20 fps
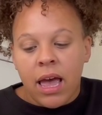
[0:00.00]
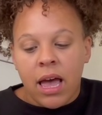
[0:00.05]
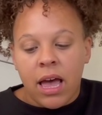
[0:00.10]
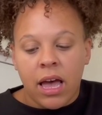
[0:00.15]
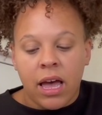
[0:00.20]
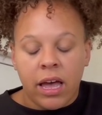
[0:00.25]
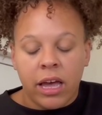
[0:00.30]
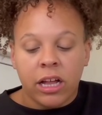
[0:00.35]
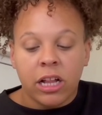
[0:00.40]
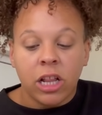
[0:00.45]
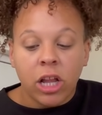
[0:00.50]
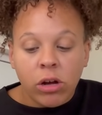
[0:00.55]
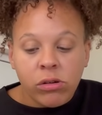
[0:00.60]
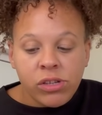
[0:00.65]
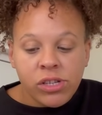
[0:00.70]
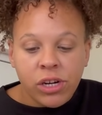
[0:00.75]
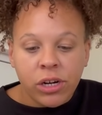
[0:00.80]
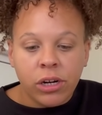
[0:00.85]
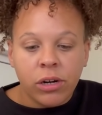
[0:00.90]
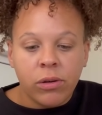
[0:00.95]
uh,
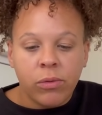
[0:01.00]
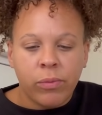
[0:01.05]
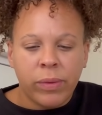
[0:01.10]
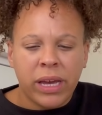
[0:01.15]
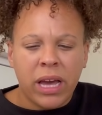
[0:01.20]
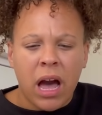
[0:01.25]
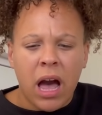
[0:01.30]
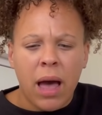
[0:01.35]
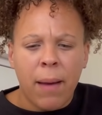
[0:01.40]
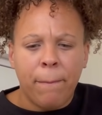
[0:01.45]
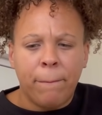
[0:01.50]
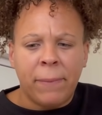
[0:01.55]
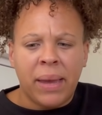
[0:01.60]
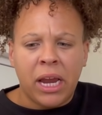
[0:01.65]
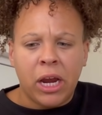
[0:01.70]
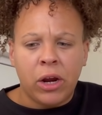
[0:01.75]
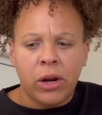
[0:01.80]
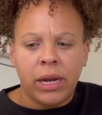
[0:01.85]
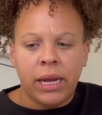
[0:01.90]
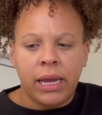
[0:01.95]
closer. We got
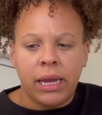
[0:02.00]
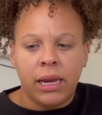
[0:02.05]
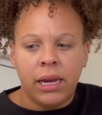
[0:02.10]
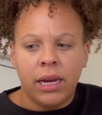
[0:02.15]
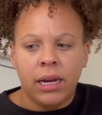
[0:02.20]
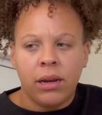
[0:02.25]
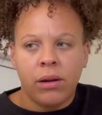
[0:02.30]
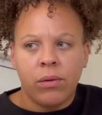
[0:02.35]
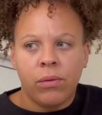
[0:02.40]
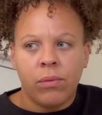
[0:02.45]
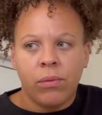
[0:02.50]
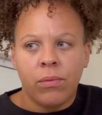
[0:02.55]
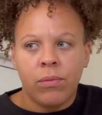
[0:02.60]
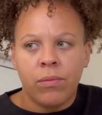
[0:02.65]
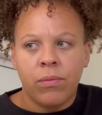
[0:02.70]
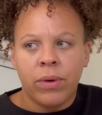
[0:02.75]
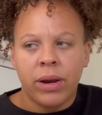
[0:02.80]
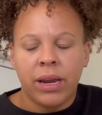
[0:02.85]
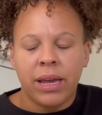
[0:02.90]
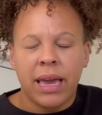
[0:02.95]
married
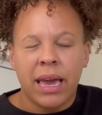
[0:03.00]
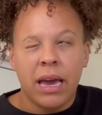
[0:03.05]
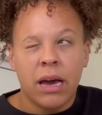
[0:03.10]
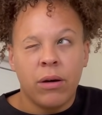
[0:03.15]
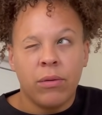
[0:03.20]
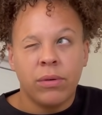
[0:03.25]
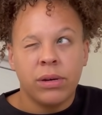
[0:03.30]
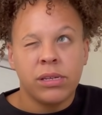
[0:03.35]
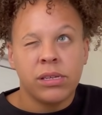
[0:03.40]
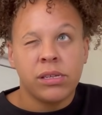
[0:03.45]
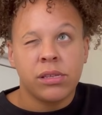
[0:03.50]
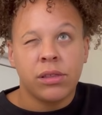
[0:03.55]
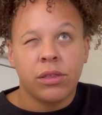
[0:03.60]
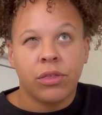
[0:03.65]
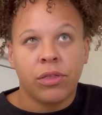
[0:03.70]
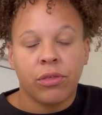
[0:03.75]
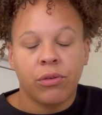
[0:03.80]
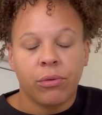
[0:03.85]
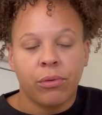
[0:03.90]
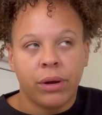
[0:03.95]
when Kale was
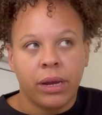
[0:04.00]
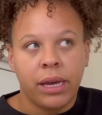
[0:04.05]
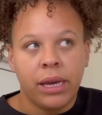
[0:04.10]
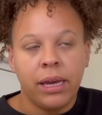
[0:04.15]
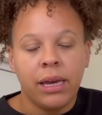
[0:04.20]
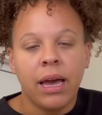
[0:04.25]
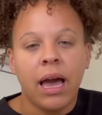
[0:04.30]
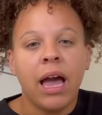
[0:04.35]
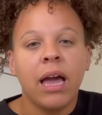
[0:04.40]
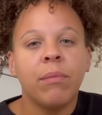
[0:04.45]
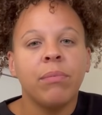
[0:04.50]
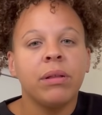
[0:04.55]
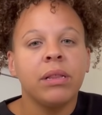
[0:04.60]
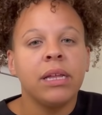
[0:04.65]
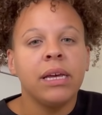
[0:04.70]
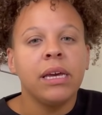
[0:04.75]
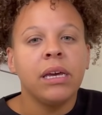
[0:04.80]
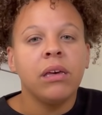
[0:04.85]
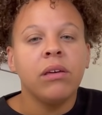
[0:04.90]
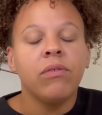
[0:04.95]
three, I
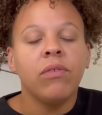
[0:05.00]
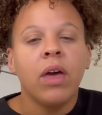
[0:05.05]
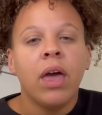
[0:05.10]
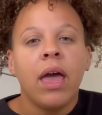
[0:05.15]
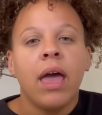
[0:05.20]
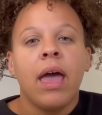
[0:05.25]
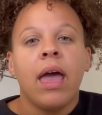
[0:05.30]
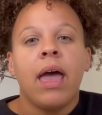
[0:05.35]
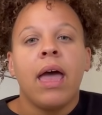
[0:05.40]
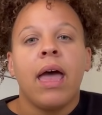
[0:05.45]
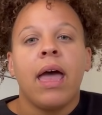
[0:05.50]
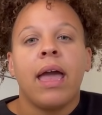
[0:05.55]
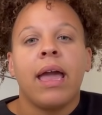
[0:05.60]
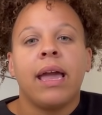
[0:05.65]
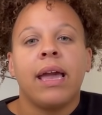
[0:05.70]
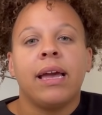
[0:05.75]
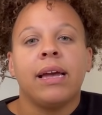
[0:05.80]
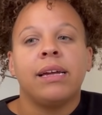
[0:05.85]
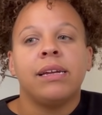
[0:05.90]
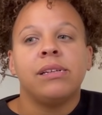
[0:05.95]
believe.
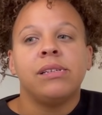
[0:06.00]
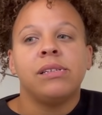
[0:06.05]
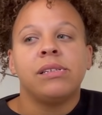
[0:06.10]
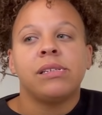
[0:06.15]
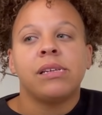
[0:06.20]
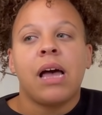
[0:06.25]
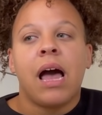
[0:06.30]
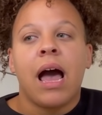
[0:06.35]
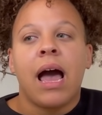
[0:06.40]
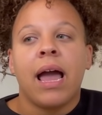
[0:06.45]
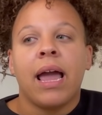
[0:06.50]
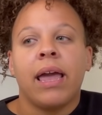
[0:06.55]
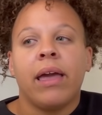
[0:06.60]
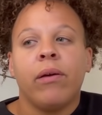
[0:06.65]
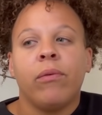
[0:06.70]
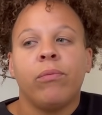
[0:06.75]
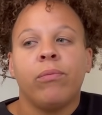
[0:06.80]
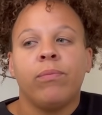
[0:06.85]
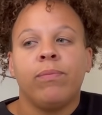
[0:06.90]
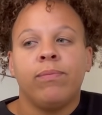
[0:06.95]
And
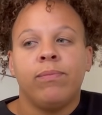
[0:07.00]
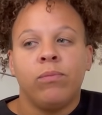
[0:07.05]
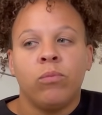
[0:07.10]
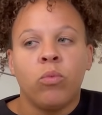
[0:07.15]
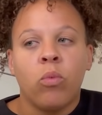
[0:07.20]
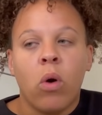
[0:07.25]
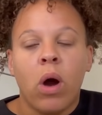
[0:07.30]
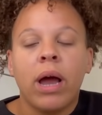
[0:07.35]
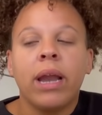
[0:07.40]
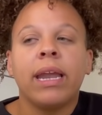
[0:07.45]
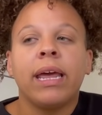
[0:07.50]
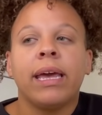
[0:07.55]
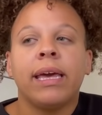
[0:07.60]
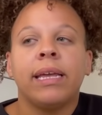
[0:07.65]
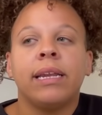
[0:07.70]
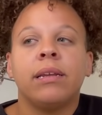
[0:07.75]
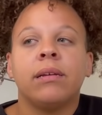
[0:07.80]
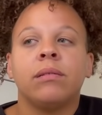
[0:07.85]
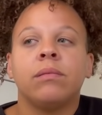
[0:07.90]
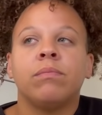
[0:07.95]
I
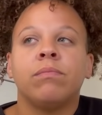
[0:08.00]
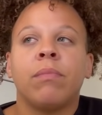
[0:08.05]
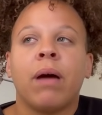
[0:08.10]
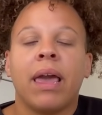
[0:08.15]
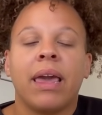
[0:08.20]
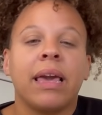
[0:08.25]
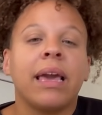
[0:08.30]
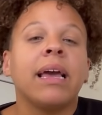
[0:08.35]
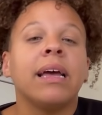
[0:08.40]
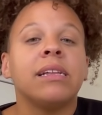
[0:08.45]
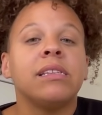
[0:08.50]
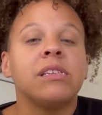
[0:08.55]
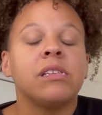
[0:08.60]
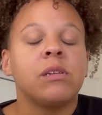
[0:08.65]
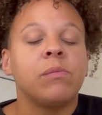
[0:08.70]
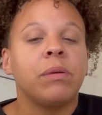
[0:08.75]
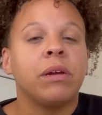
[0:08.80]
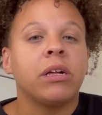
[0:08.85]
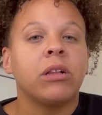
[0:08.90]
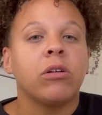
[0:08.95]
wanted my kids
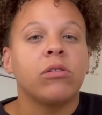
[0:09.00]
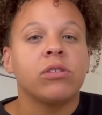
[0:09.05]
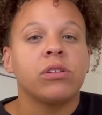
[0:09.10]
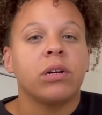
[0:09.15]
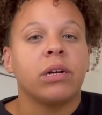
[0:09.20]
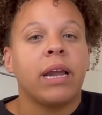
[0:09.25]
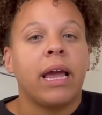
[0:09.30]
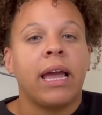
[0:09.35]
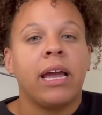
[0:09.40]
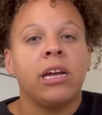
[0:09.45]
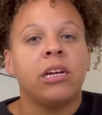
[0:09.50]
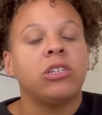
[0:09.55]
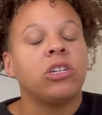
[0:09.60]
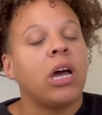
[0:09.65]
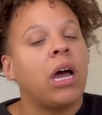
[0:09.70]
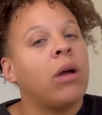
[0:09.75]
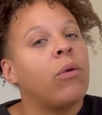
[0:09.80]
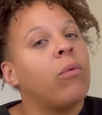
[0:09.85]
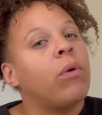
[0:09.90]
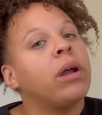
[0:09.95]
to be closer in age.
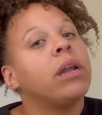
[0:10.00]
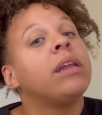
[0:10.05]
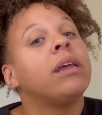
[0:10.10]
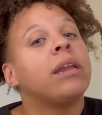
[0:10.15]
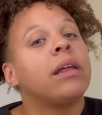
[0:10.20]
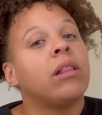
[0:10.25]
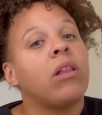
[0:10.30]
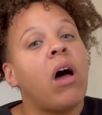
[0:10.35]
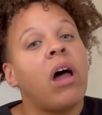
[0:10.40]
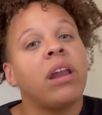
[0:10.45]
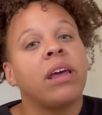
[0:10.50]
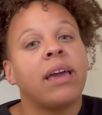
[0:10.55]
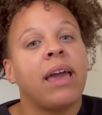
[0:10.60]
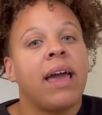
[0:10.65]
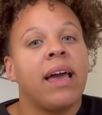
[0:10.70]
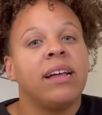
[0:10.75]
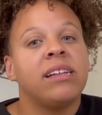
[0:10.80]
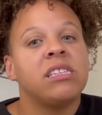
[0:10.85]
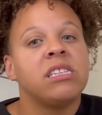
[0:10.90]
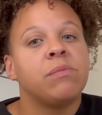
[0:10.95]
I wanted a lot of
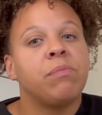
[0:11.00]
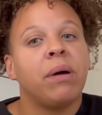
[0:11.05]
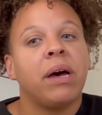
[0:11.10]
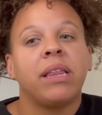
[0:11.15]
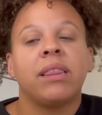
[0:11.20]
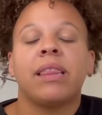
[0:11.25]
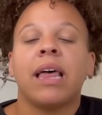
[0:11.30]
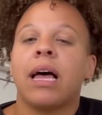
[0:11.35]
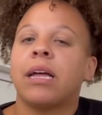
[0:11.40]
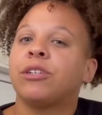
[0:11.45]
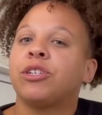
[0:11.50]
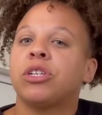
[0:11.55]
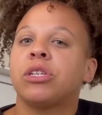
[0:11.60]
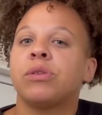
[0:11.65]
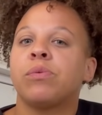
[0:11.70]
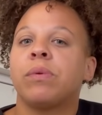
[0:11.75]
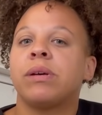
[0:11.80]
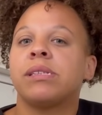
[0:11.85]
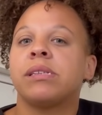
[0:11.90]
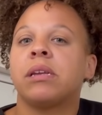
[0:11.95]
kids, but that
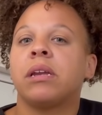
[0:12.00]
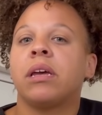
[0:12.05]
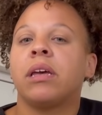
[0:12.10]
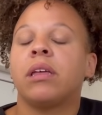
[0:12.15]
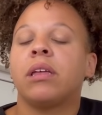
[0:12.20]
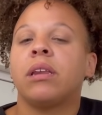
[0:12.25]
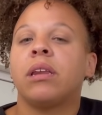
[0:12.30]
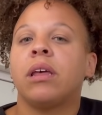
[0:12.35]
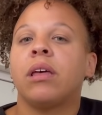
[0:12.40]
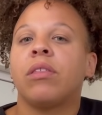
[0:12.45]
just wasn't in